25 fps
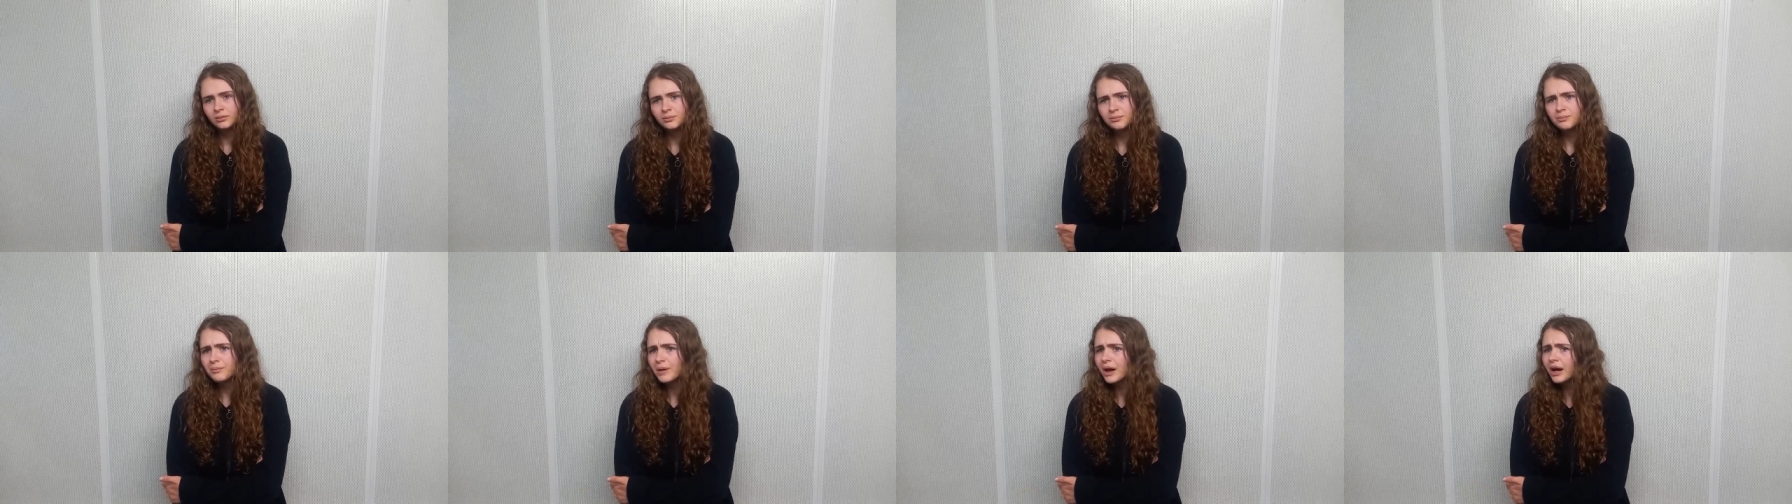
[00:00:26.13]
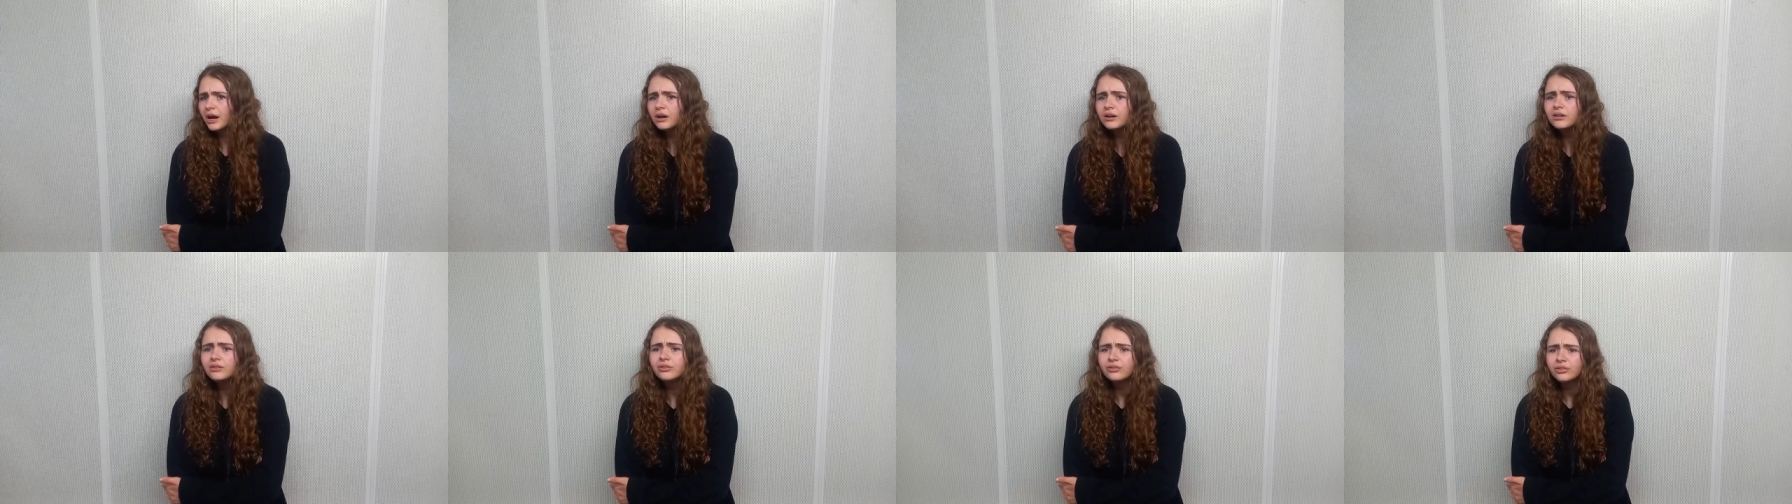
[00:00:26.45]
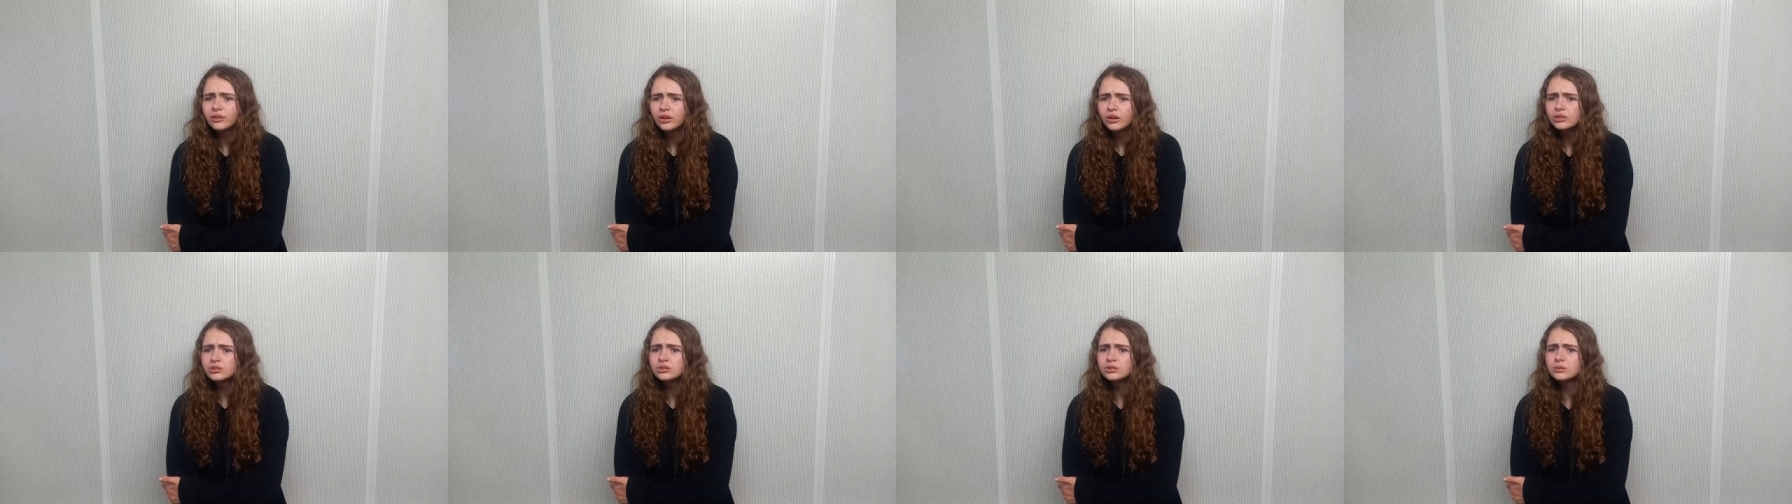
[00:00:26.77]
Matter
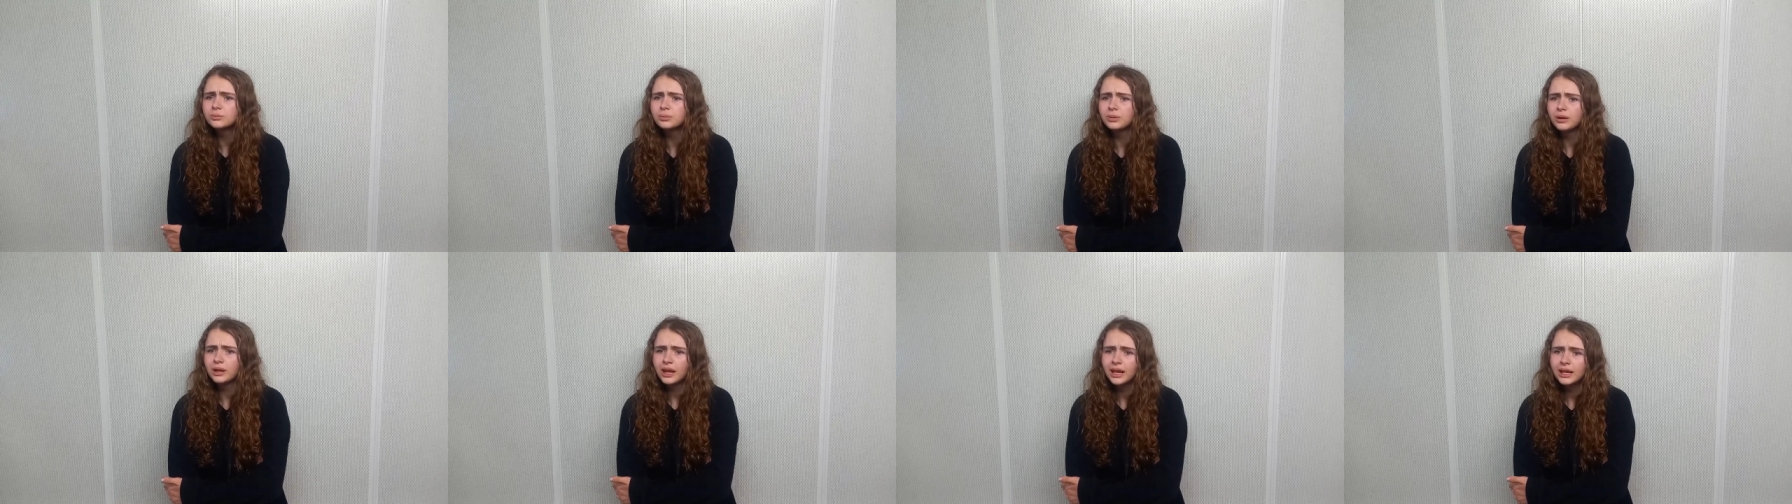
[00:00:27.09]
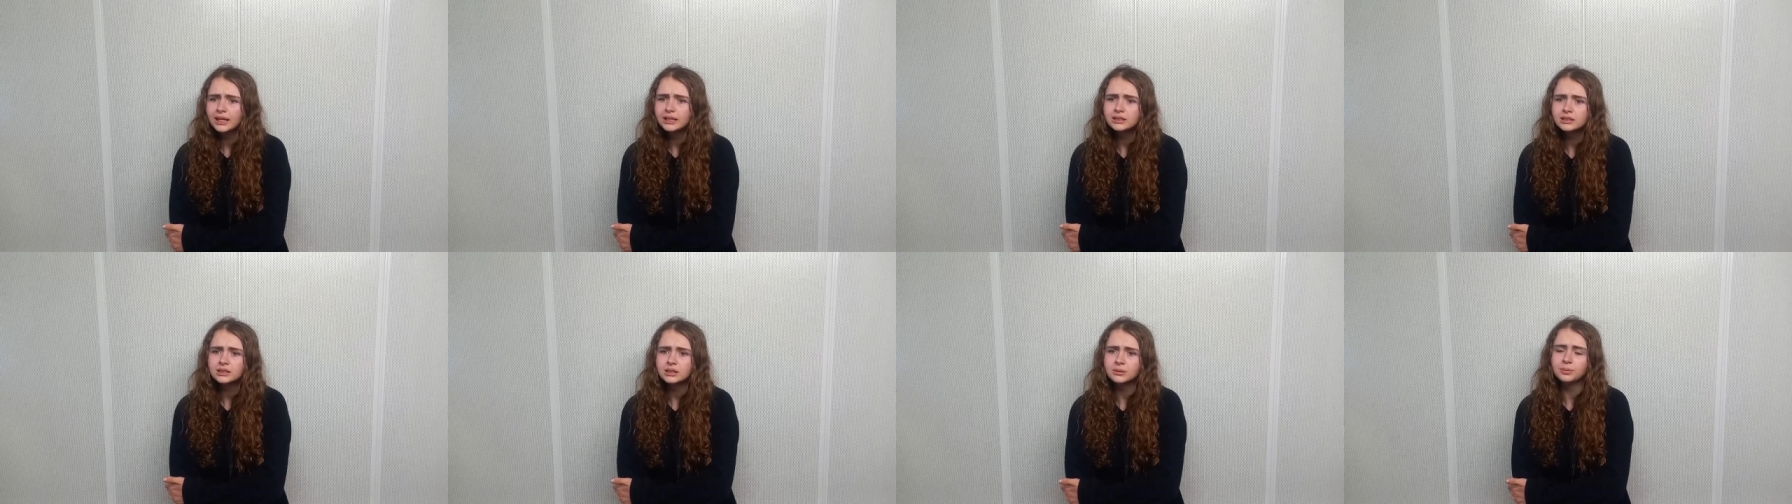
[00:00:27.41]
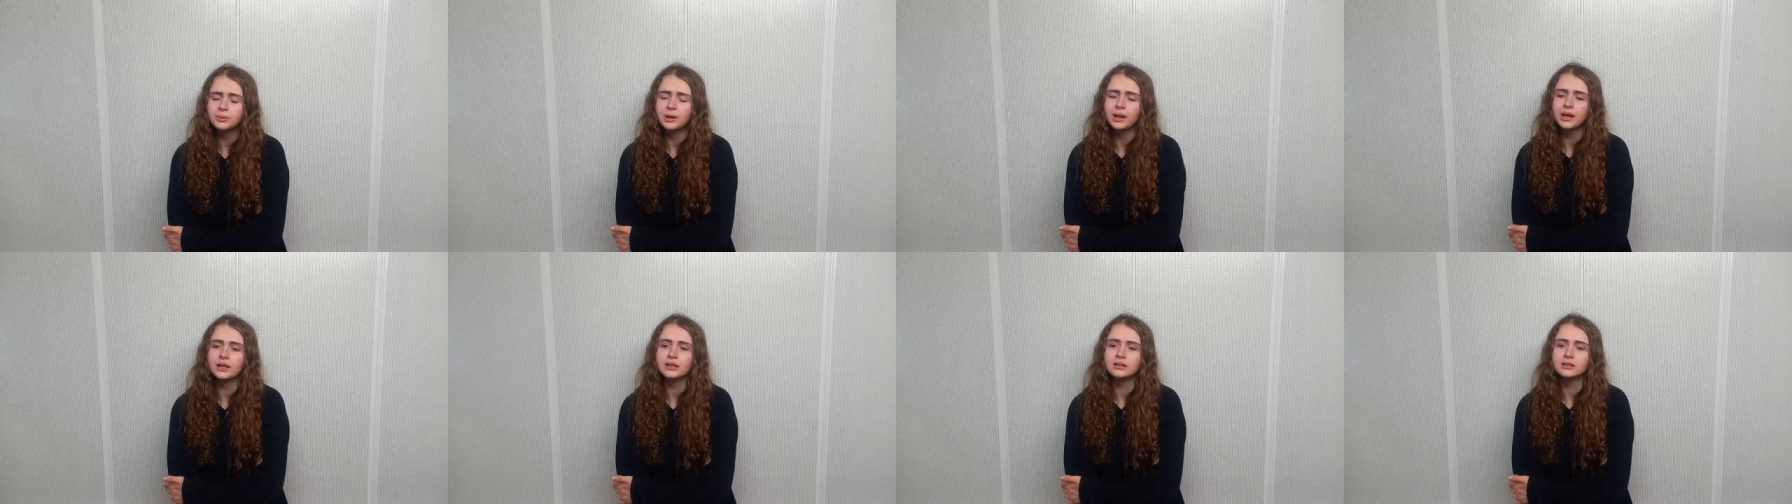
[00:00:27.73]
flows from place to
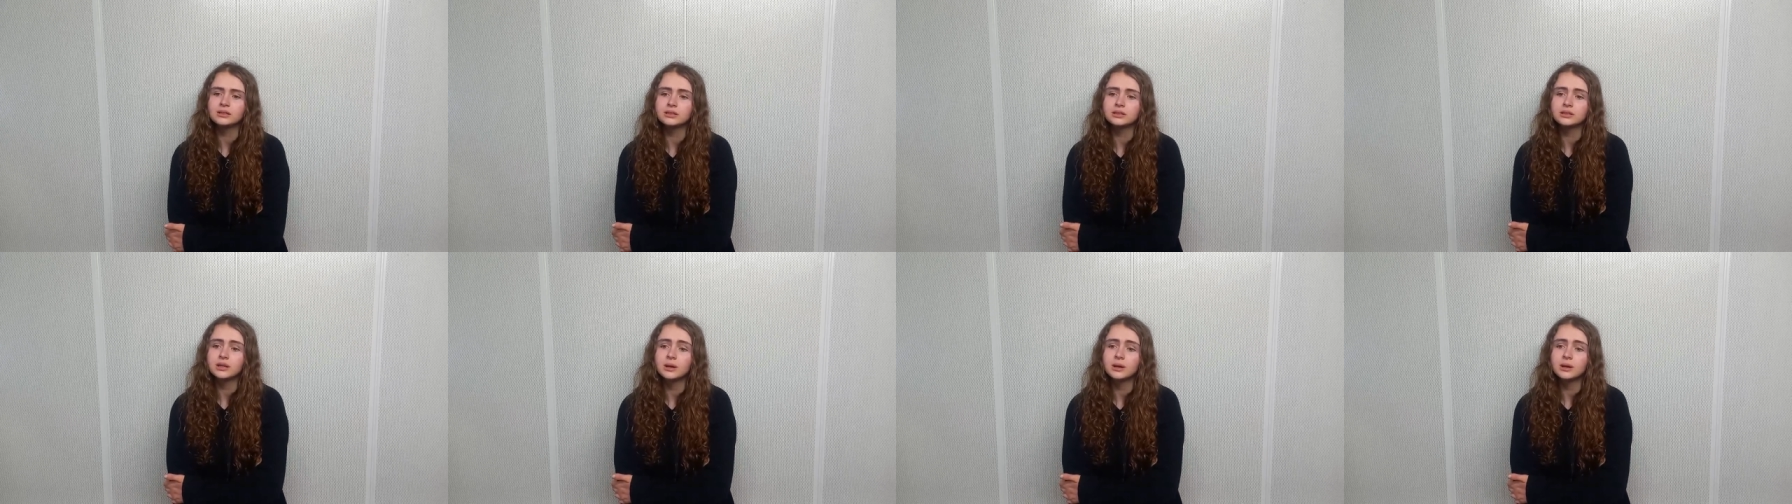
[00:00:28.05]
place